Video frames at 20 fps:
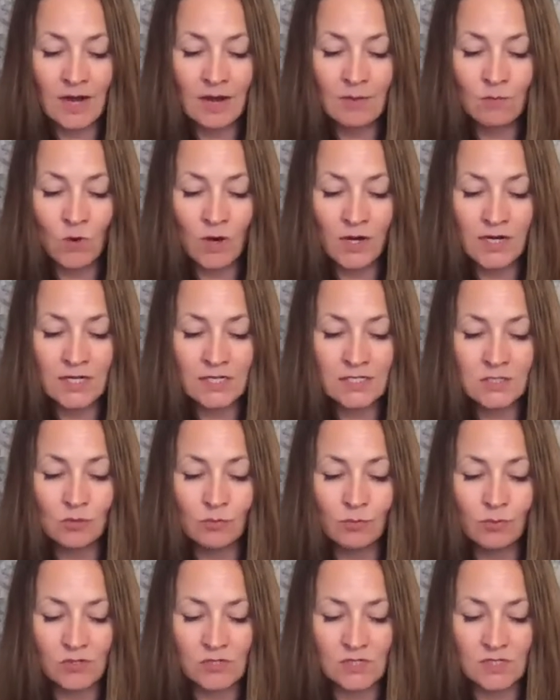I'm wanting to
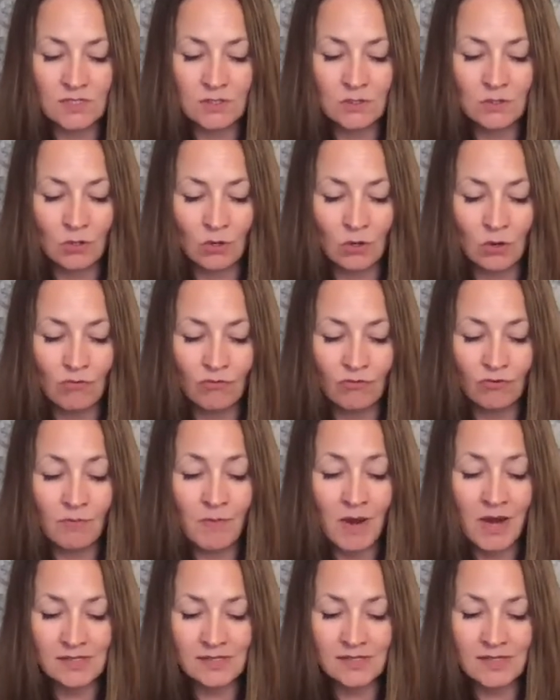pursue for
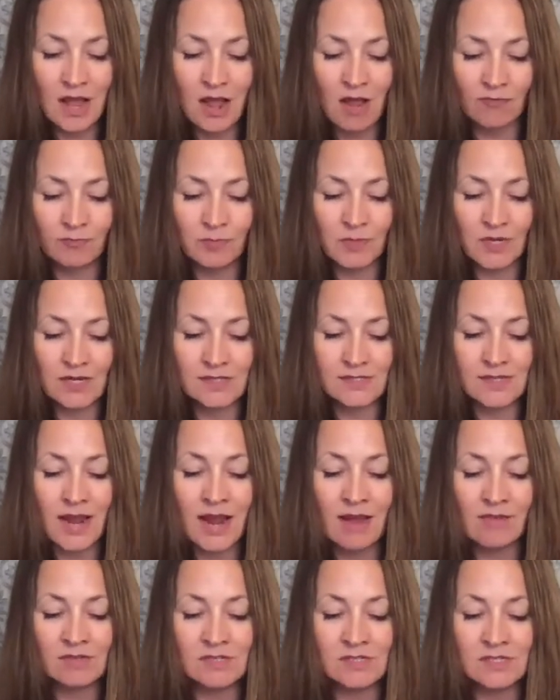myself, because I
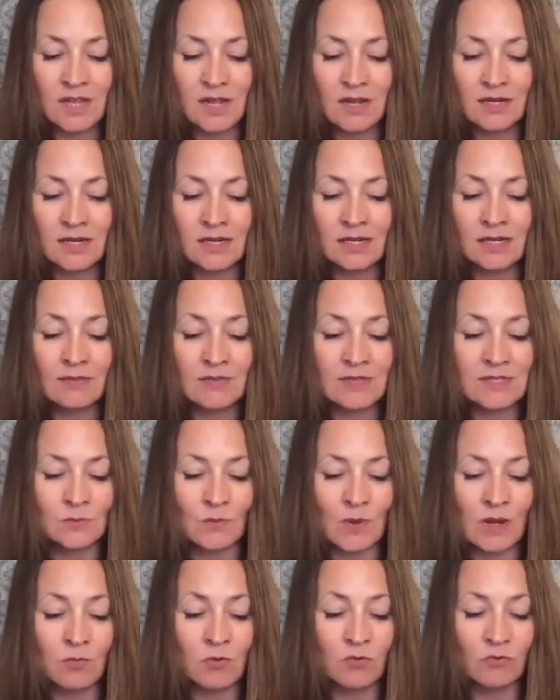haven't done it in this
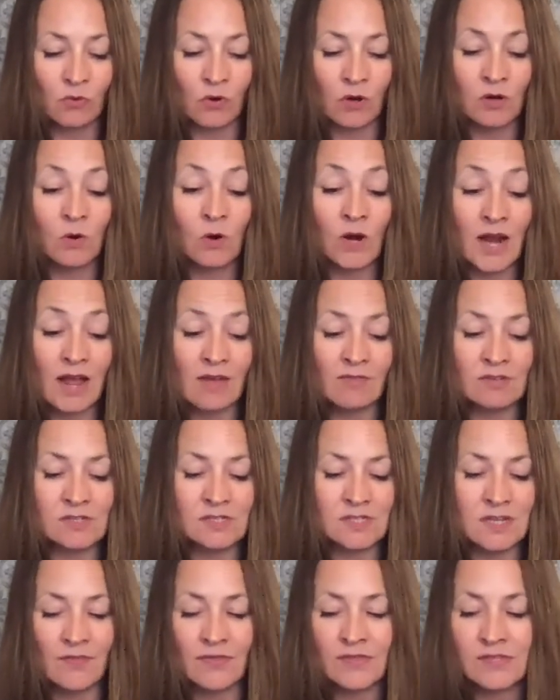way before, or I haven't
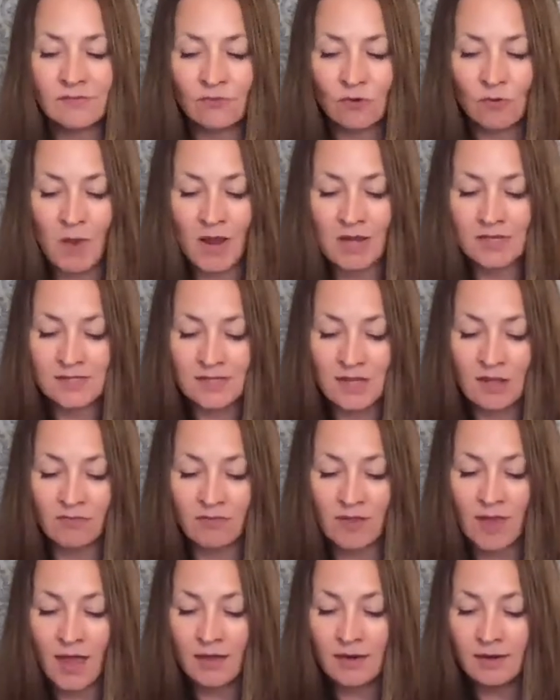done this for myself
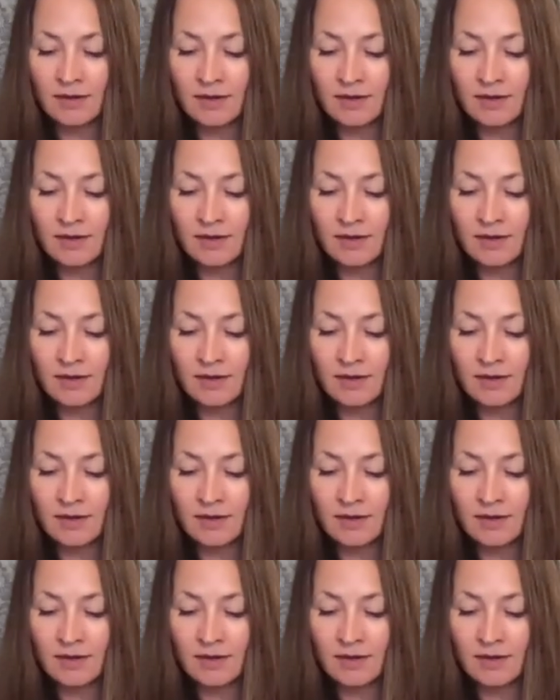yet?